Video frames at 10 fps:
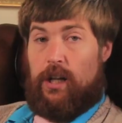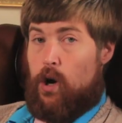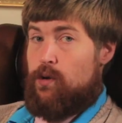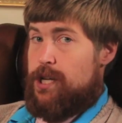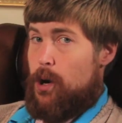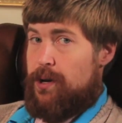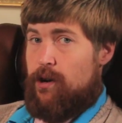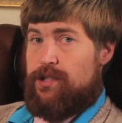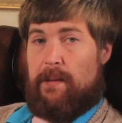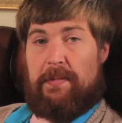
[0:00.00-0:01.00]
Clone
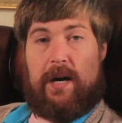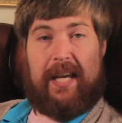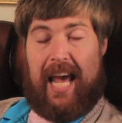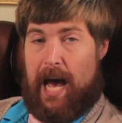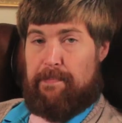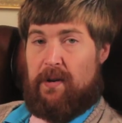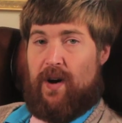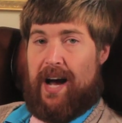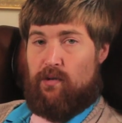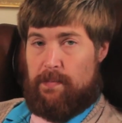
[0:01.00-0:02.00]
Tokyo's upcoming Happy
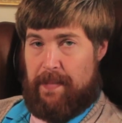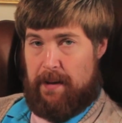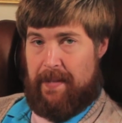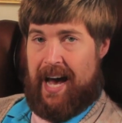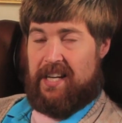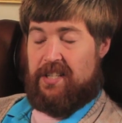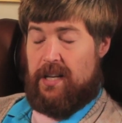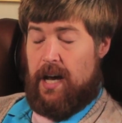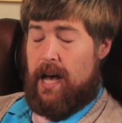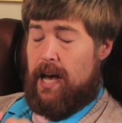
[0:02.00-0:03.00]
Ride with
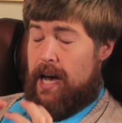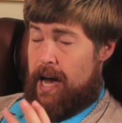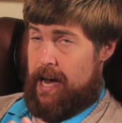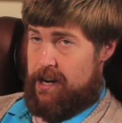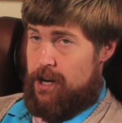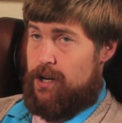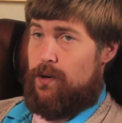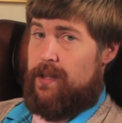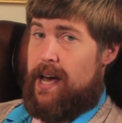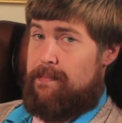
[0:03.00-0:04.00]
Baymax. I
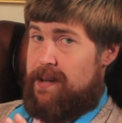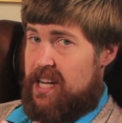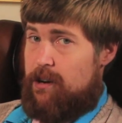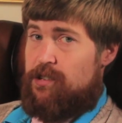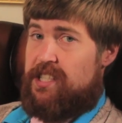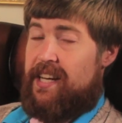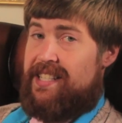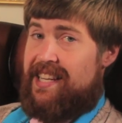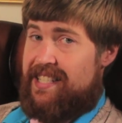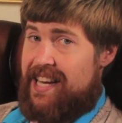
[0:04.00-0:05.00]
know that Big Hero
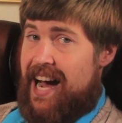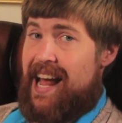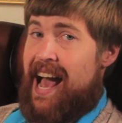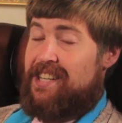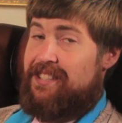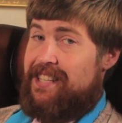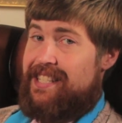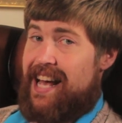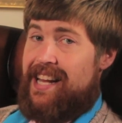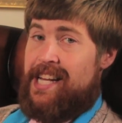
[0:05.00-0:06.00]
6 is not actually
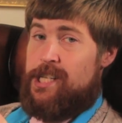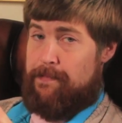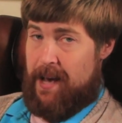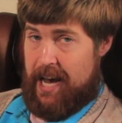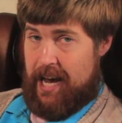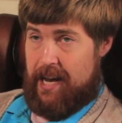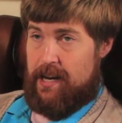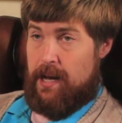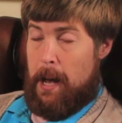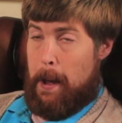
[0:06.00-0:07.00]
set in
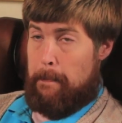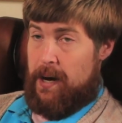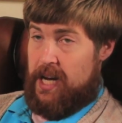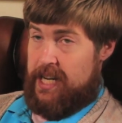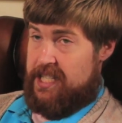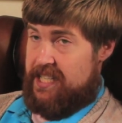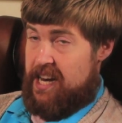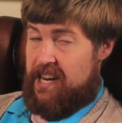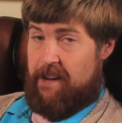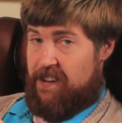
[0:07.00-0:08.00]
Japan, but it's
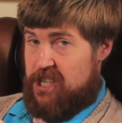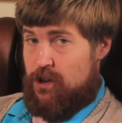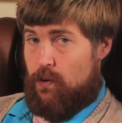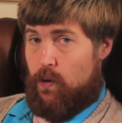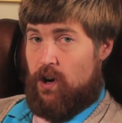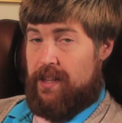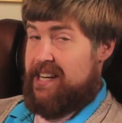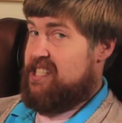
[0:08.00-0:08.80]
set in a fictional world that